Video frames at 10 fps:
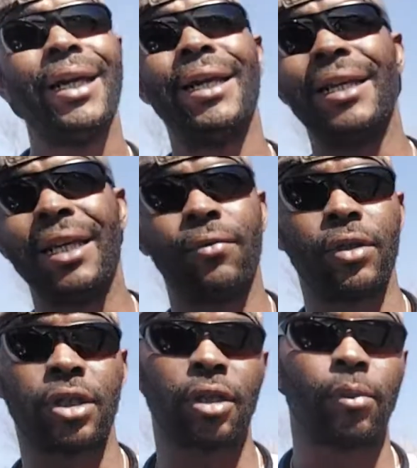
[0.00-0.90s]
and
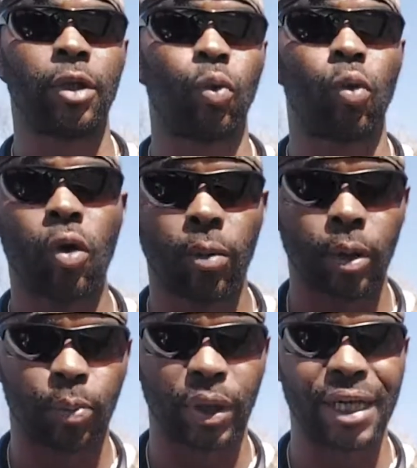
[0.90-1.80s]
even some of the
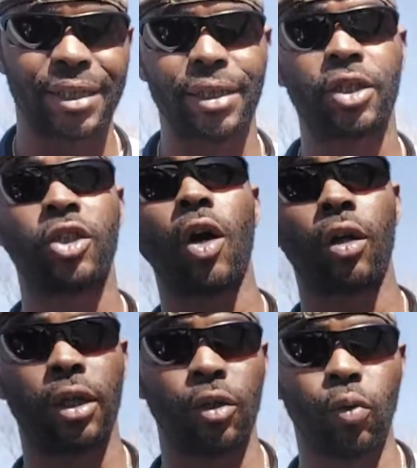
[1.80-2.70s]
warmer places
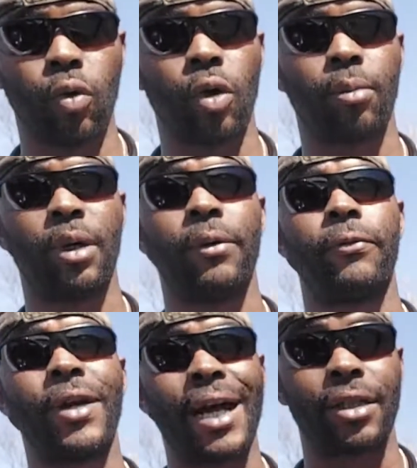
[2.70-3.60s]
starting to warm up
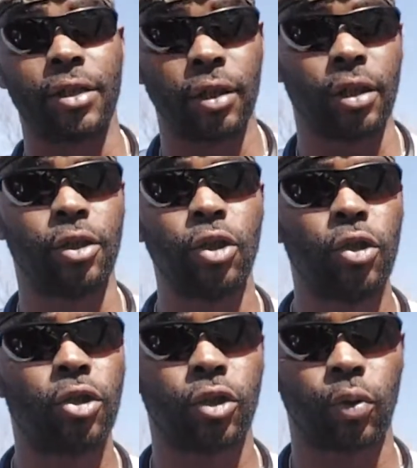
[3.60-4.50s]
faster than
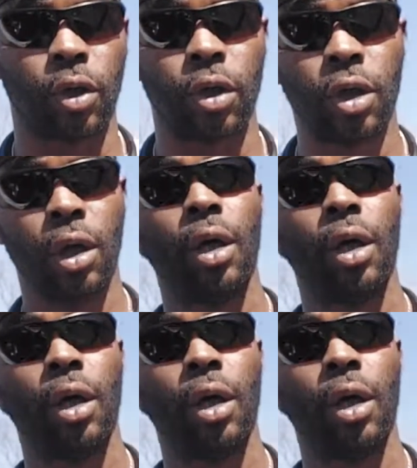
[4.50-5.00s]
usual